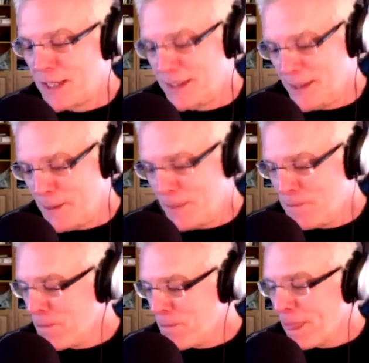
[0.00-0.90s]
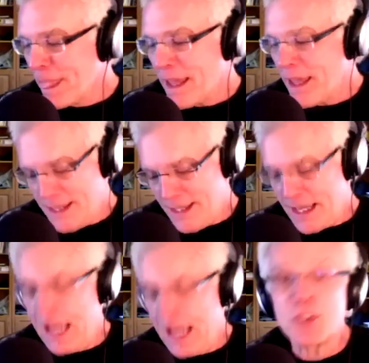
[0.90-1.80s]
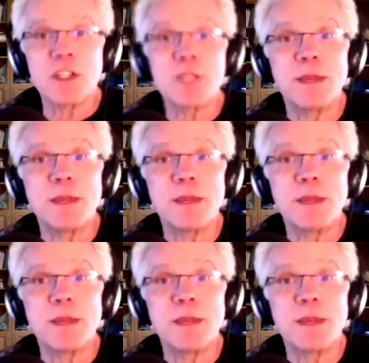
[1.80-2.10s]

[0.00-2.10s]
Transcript: and uh, I think actually it's